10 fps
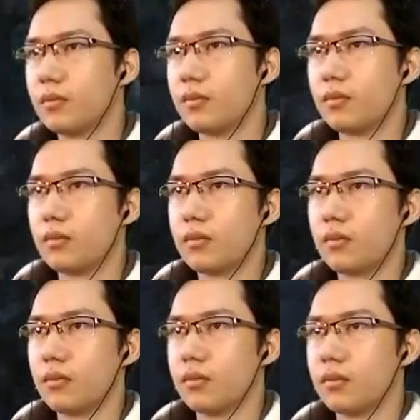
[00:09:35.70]

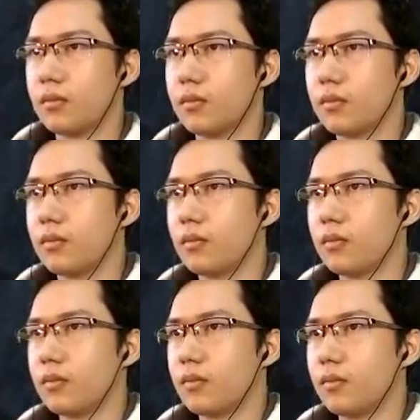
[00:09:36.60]

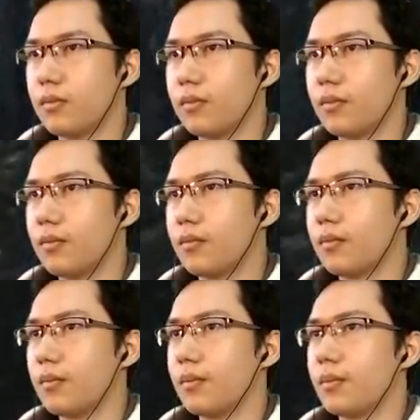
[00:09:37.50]

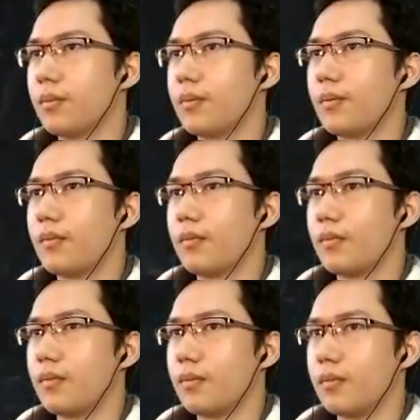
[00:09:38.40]

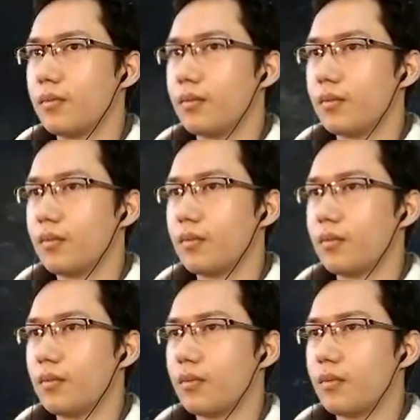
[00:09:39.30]

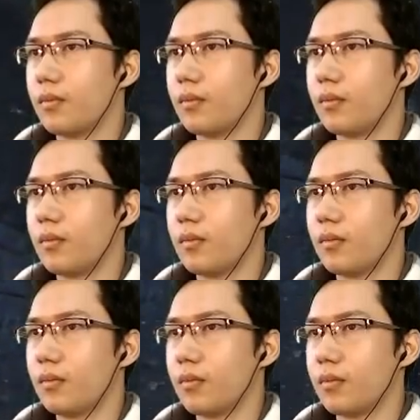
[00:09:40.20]

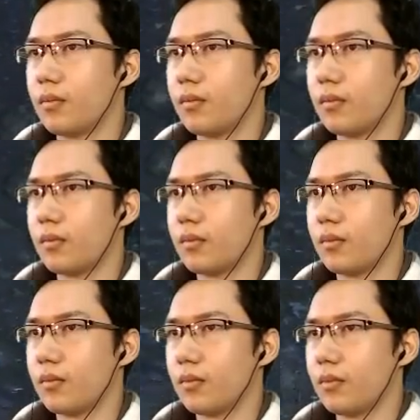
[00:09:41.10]

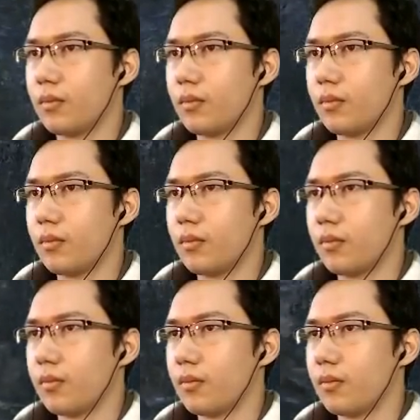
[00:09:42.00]

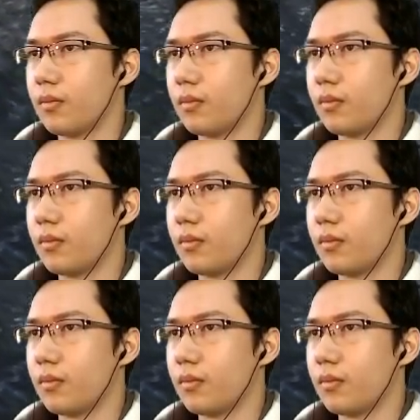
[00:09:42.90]
Nothing is said.